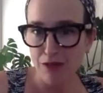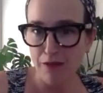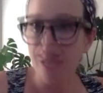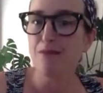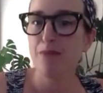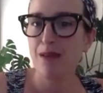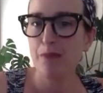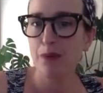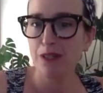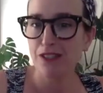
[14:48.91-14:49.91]
random
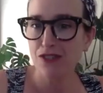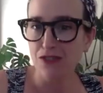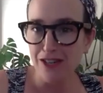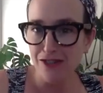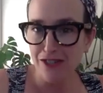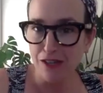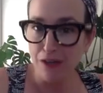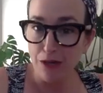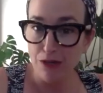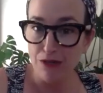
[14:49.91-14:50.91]
people and strangers at the
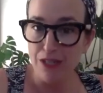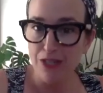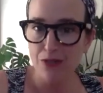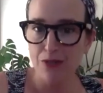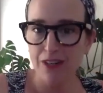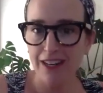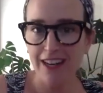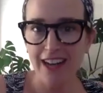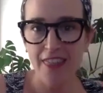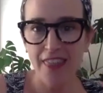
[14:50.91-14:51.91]
grocery store.
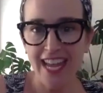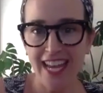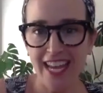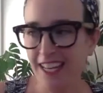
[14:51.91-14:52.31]
And like,